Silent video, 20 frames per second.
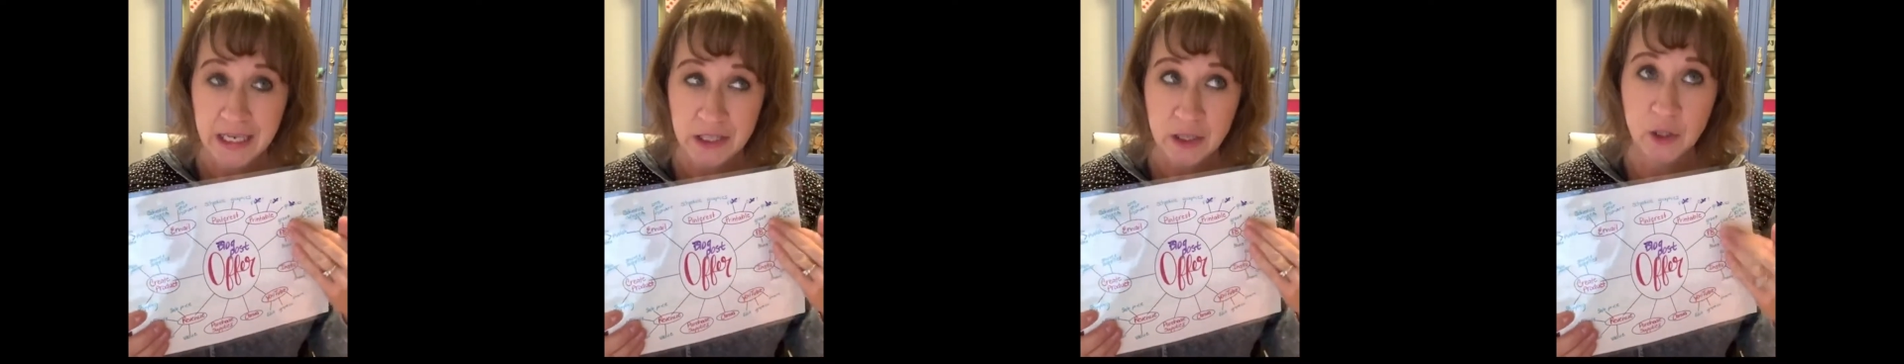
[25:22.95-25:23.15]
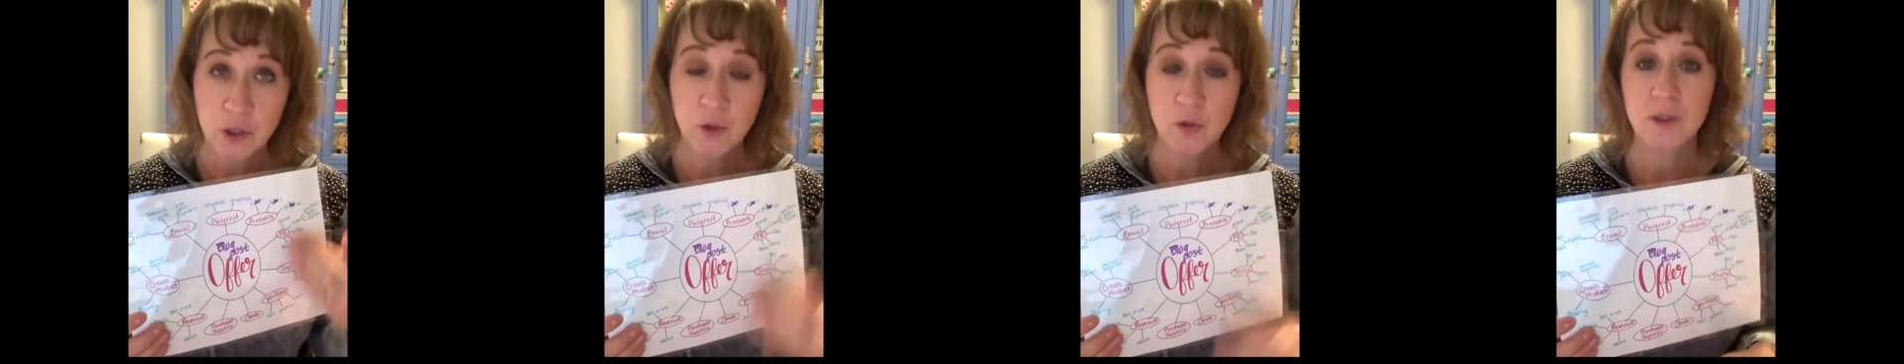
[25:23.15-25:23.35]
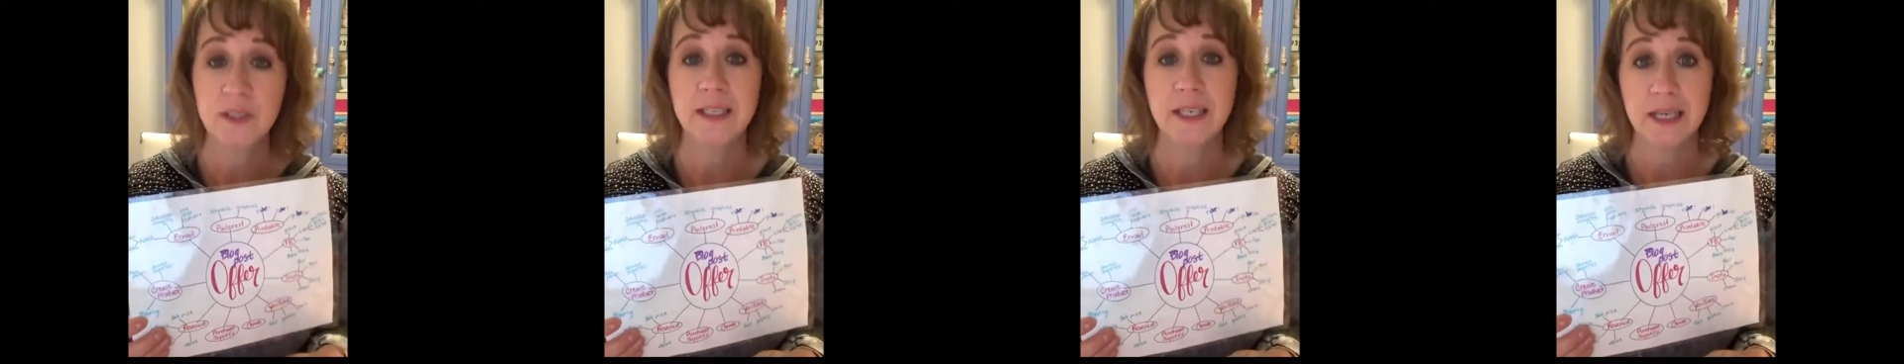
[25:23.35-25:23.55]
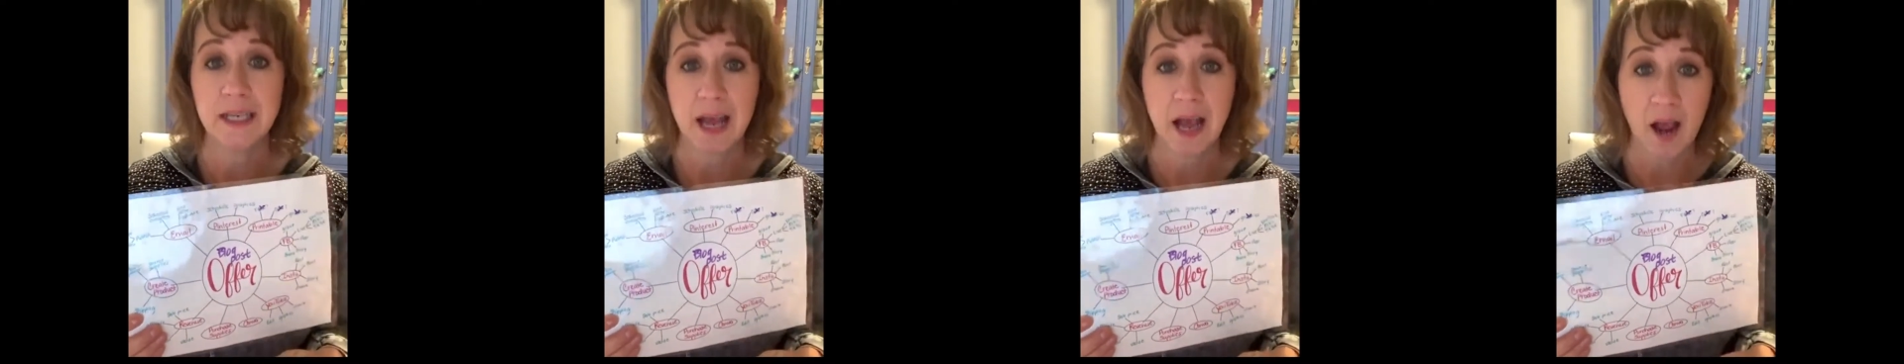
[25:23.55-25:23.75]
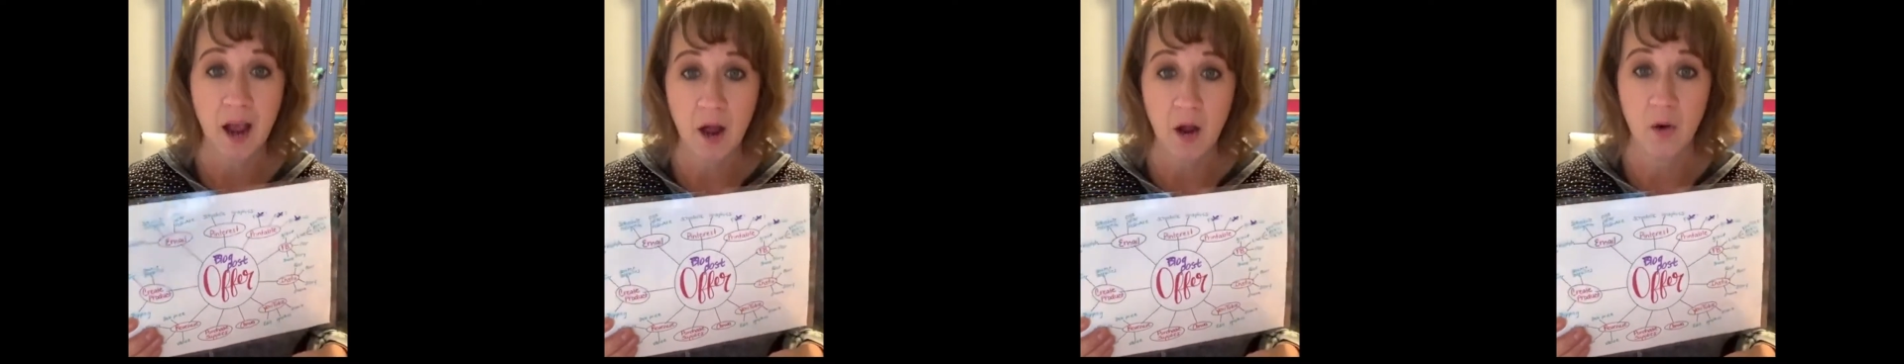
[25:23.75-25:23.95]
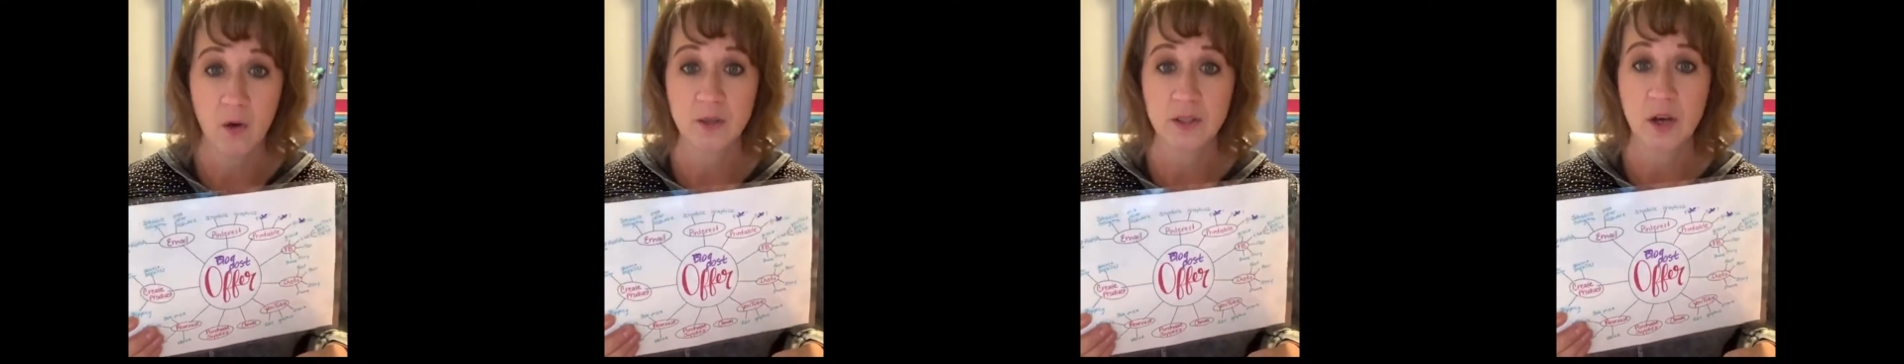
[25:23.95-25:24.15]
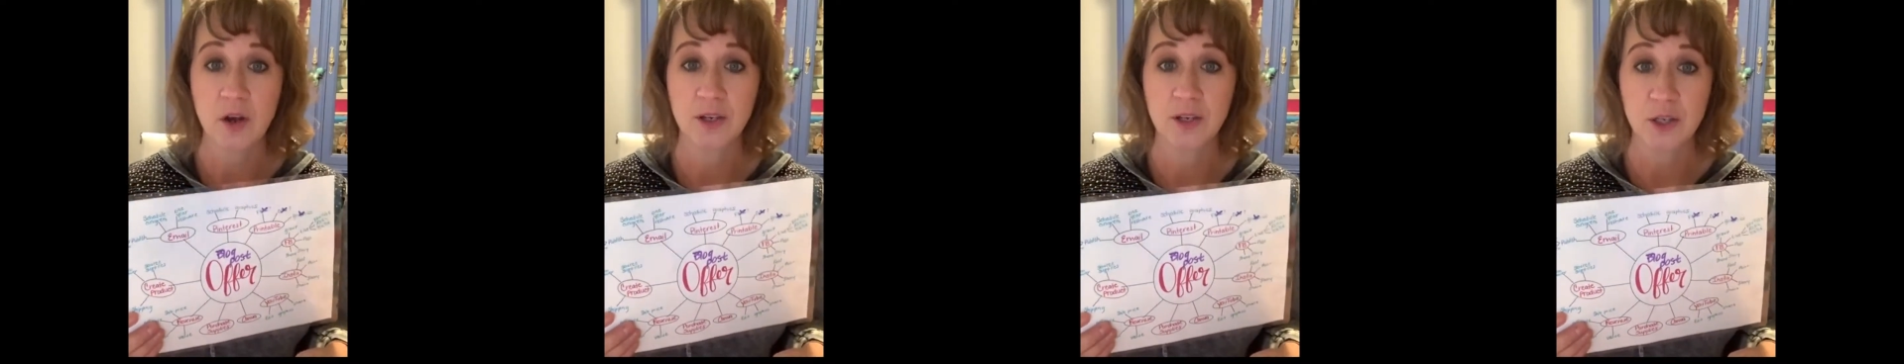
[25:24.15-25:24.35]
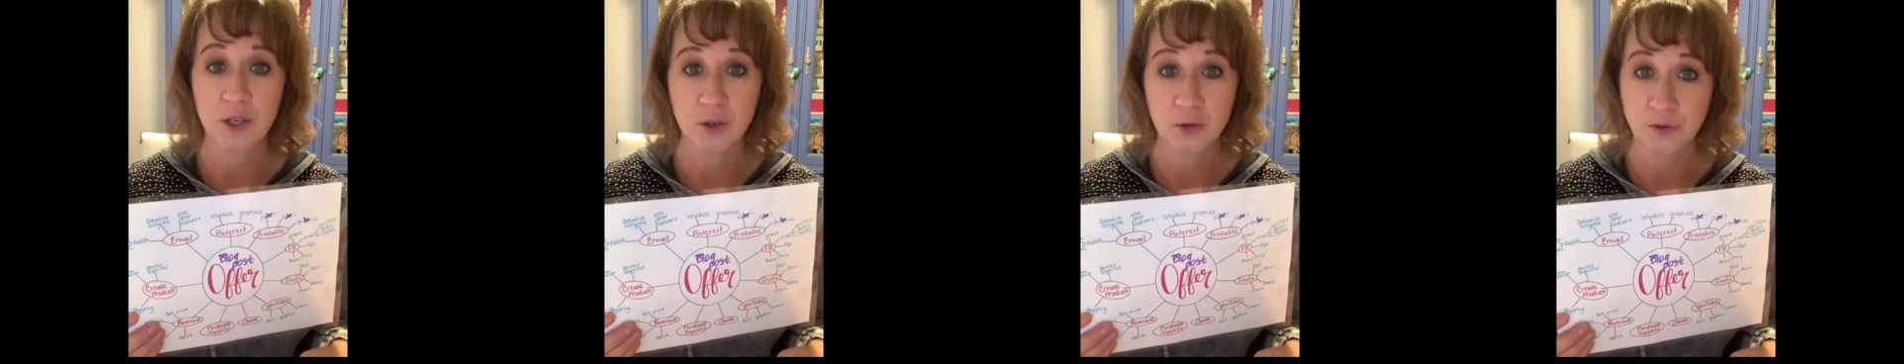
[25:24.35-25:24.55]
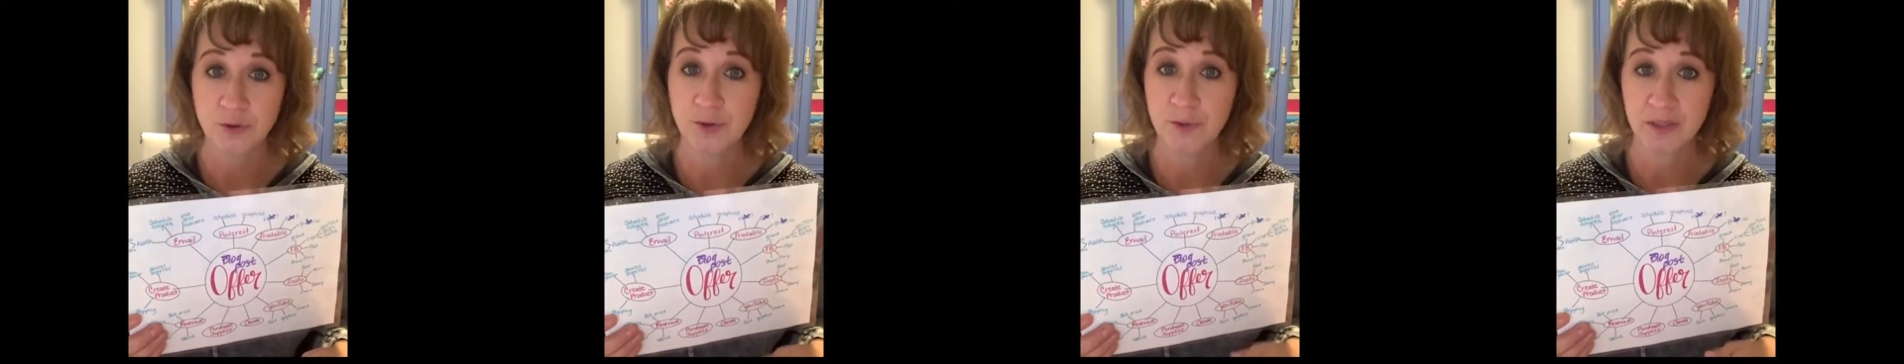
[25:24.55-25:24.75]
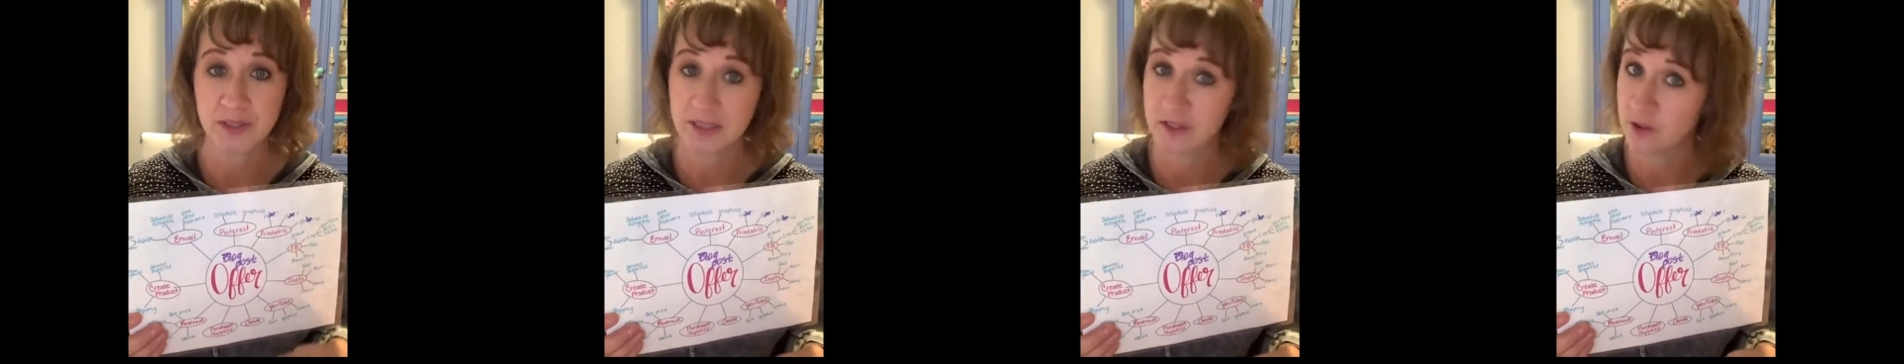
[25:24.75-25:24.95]
losing out on
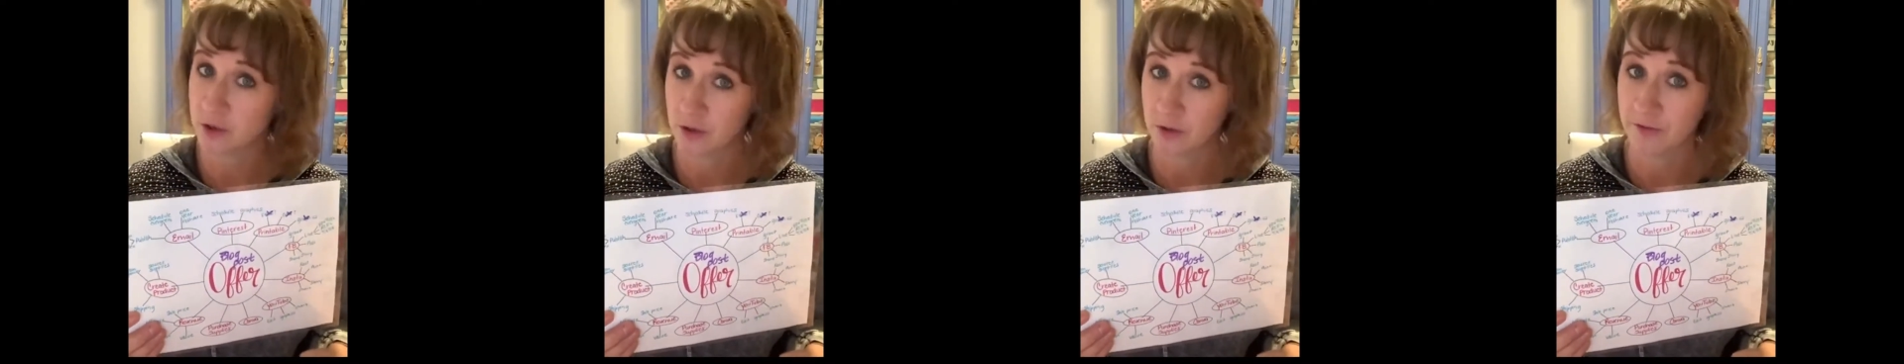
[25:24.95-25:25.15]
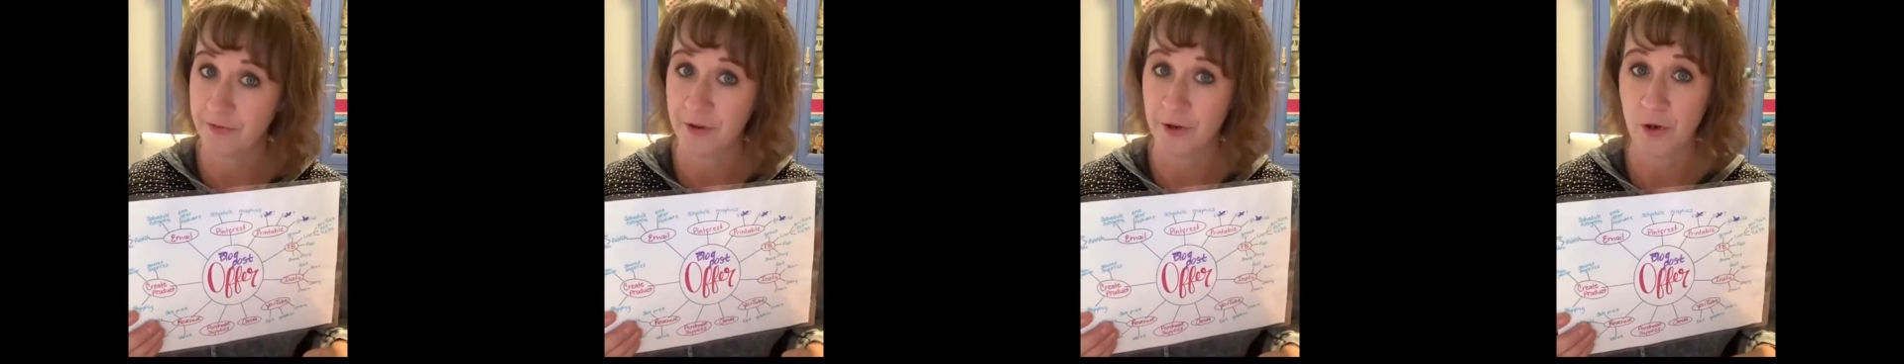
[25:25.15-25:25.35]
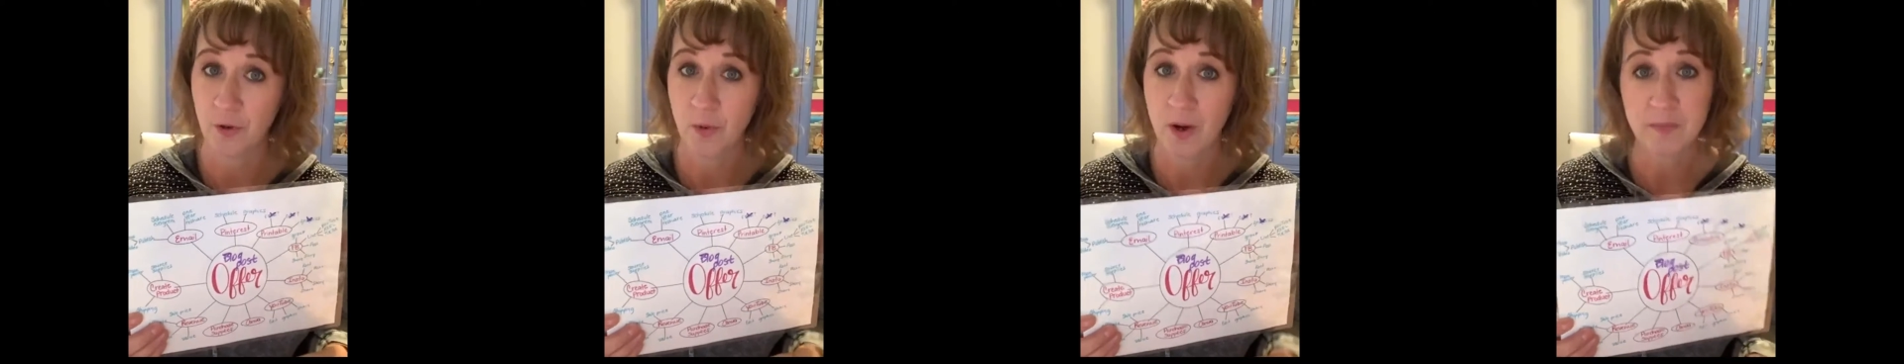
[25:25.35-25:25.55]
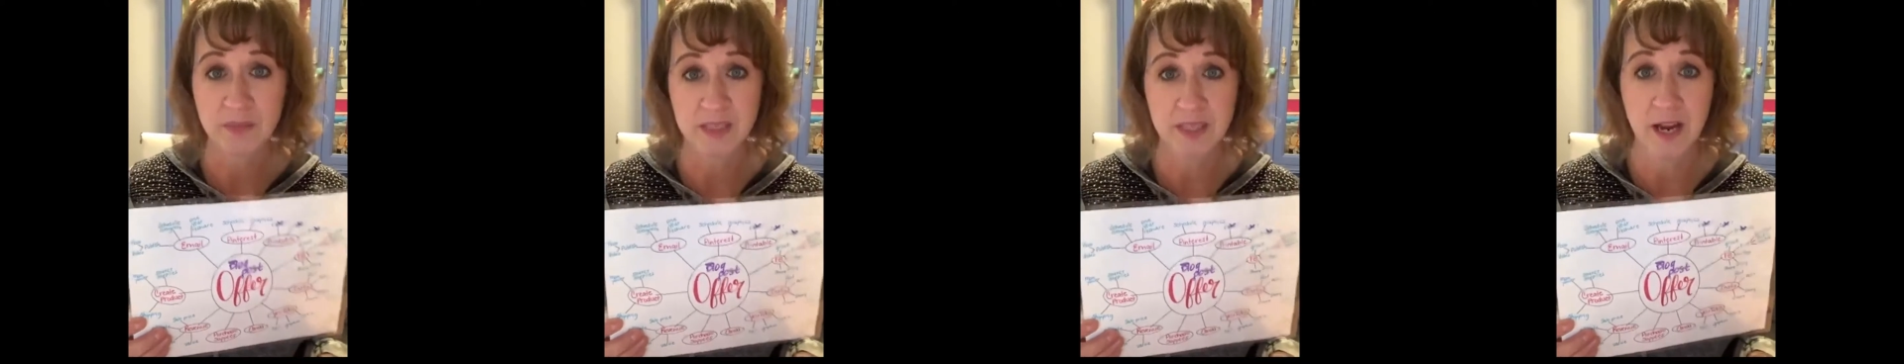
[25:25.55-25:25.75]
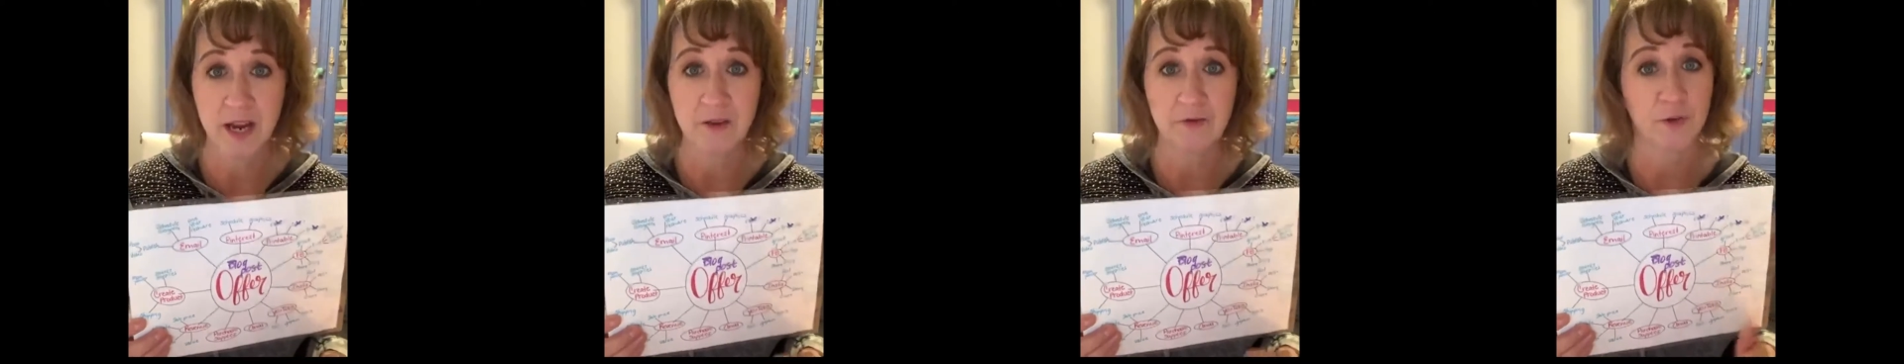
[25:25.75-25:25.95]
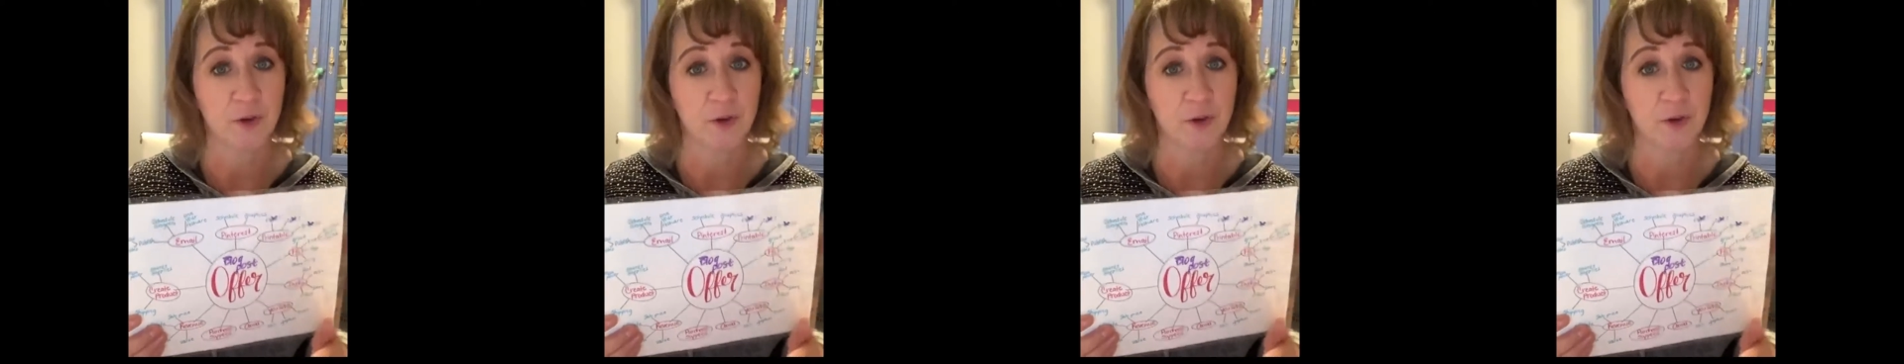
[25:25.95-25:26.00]
huge potential for your website,